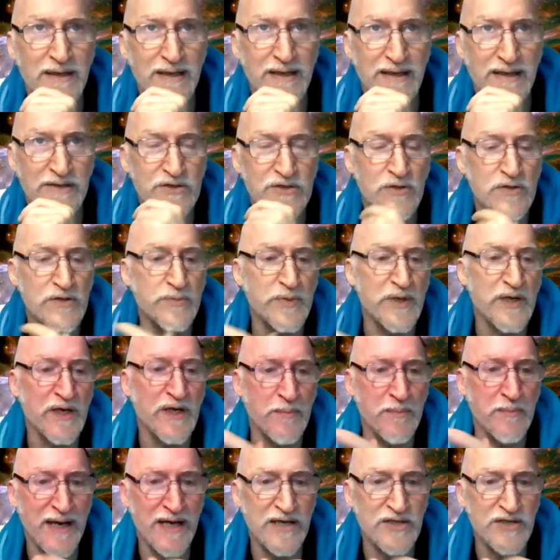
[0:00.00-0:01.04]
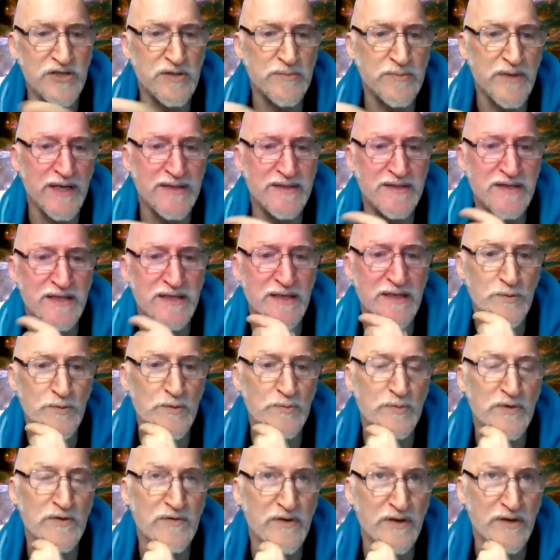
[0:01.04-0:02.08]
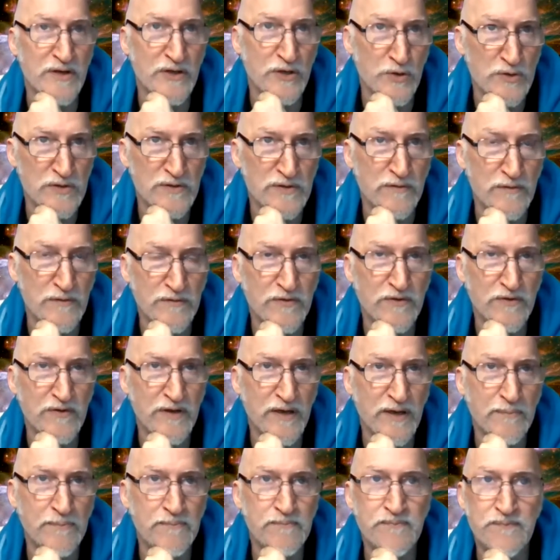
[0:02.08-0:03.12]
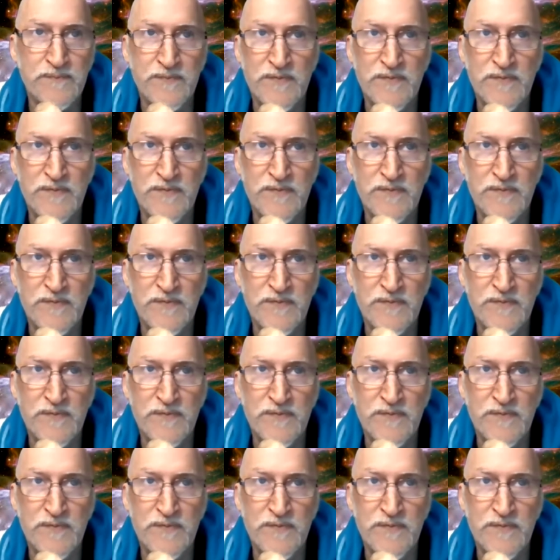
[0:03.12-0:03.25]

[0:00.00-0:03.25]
And so to be on a mastermind team would be very useful for them.